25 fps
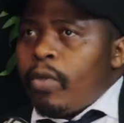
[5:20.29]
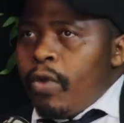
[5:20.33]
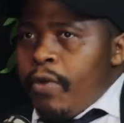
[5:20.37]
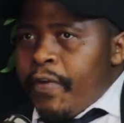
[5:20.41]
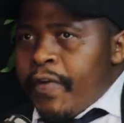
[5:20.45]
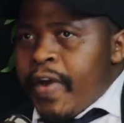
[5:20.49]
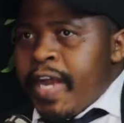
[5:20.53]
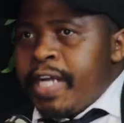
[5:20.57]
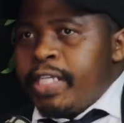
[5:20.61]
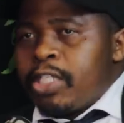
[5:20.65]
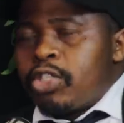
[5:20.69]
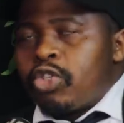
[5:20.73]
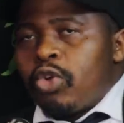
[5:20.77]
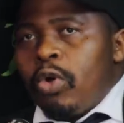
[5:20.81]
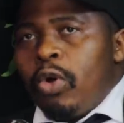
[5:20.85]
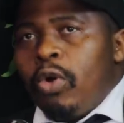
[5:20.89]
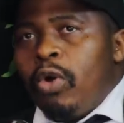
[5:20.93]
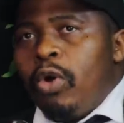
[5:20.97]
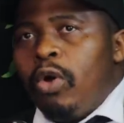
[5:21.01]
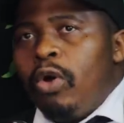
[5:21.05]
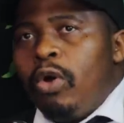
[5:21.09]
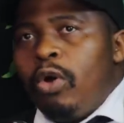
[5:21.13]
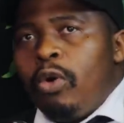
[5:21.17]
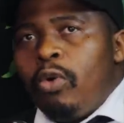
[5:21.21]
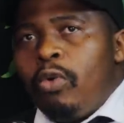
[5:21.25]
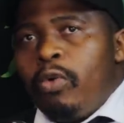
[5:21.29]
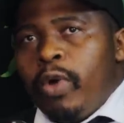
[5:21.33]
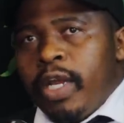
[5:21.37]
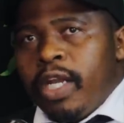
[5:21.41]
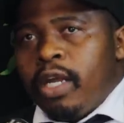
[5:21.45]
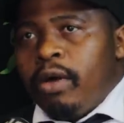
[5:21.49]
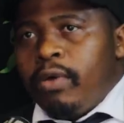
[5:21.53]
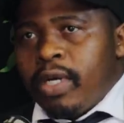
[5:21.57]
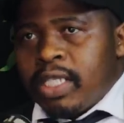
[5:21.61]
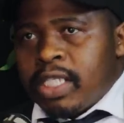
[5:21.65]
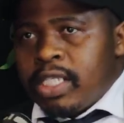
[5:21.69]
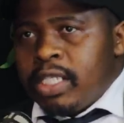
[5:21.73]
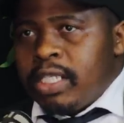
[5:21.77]
All right, so
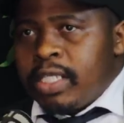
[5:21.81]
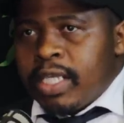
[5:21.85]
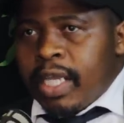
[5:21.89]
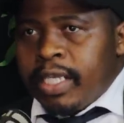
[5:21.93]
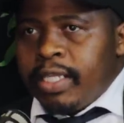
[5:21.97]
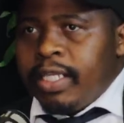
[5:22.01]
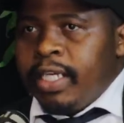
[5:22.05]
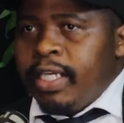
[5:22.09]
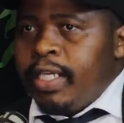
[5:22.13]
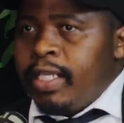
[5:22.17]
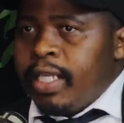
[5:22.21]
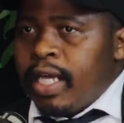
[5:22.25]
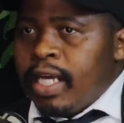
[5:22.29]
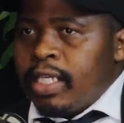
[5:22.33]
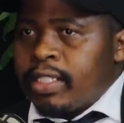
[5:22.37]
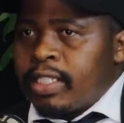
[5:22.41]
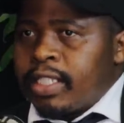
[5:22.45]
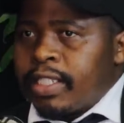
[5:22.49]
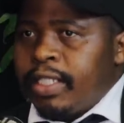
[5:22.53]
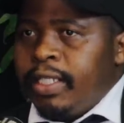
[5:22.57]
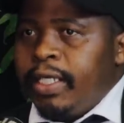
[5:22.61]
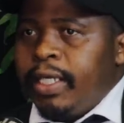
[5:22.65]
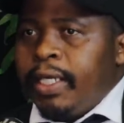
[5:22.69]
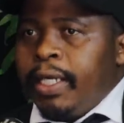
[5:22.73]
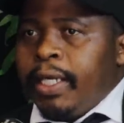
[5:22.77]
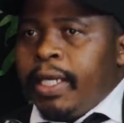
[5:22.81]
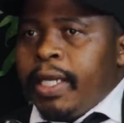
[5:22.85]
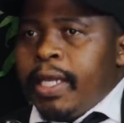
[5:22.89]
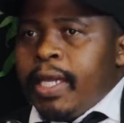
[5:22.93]
when I was inside the industry,